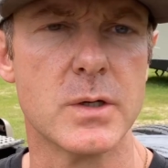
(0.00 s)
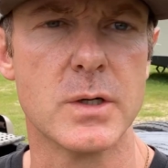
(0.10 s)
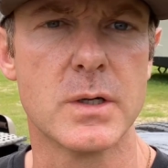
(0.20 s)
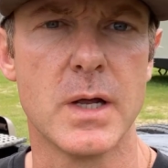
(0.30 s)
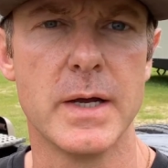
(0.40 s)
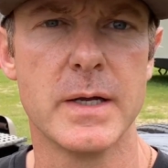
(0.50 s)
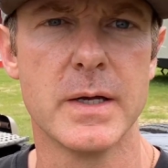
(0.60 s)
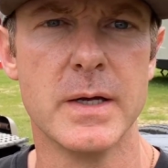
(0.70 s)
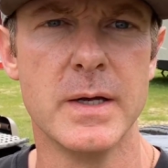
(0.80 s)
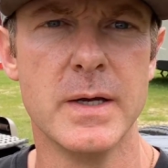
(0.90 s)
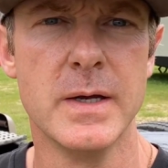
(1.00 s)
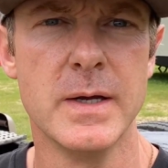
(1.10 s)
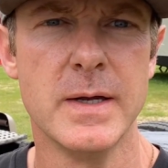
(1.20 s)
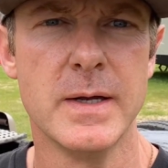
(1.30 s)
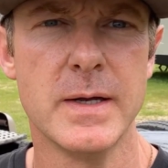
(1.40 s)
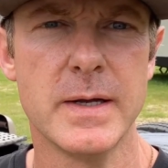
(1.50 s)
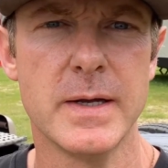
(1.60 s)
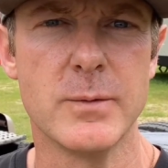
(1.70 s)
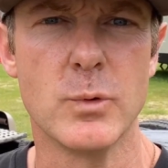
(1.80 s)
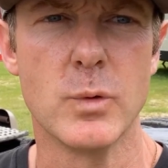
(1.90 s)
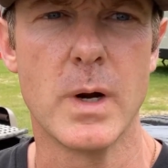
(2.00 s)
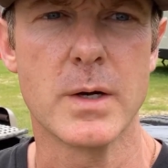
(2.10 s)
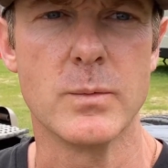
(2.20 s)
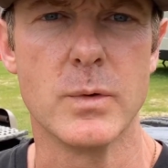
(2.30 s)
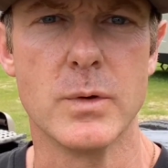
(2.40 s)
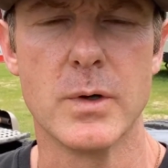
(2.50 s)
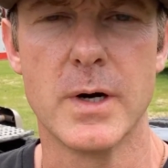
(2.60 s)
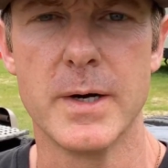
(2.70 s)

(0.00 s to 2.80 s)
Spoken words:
like, and we'll rock and roll, all right?